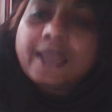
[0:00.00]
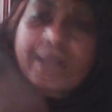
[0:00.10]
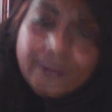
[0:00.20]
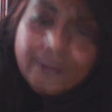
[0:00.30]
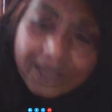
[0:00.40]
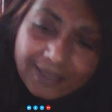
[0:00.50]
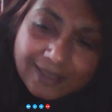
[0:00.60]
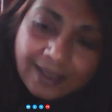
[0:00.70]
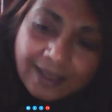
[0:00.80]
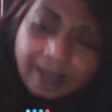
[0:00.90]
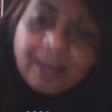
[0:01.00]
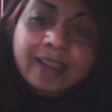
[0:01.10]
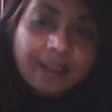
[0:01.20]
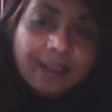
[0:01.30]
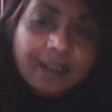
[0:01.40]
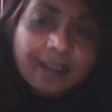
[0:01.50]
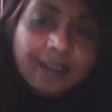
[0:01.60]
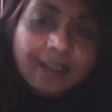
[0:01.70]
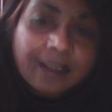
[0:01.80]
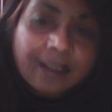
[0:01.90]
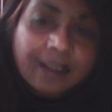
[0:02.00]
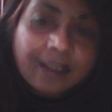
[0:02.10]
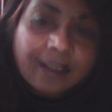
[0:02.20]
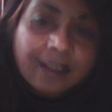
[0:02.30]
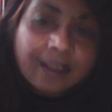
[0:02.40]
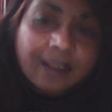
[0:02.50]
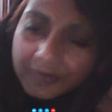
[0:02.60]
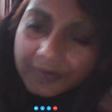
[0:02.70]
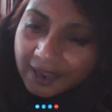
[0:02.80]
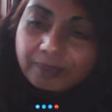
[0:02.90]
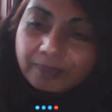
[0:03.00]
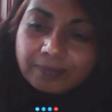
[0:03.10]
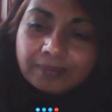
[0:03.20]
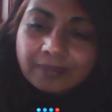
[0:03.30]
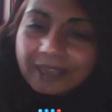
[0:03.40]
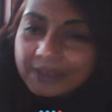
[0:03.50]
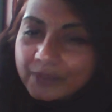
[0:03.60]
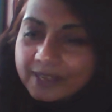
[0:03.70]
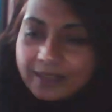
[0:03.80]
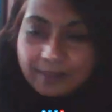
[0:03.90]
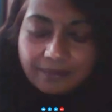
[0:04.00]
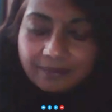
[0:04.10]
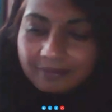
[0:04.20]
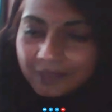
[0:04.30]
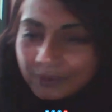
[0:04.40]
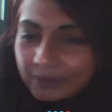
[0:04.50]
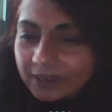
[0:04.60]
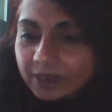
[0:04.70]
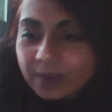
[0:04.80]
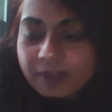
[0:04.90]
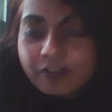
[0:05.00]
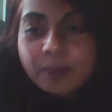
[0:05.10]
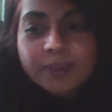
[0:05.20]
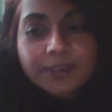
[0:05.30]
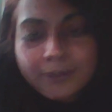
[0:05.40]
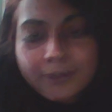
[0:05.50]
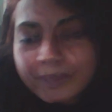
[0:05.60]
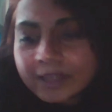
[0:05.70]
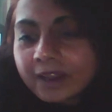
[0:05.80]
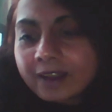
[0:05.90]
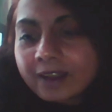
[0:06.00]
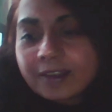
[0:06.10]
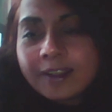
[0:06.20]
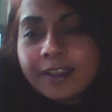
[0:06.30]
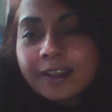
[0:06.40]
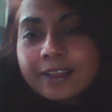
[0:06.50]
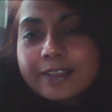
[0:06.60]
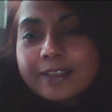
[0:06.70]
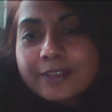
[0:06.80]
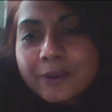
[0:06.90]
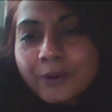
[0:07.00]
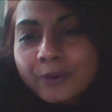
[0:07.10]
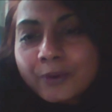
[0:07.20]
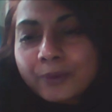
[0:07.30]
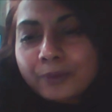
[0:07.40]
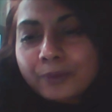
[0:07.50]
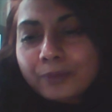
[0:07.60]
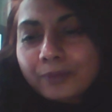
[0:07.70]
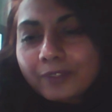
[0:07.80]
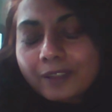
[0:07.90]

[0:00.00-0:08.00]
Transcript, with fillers: looking at this guy, and I kind of uh, yeah, it was him, you know, total informant, total thug. So,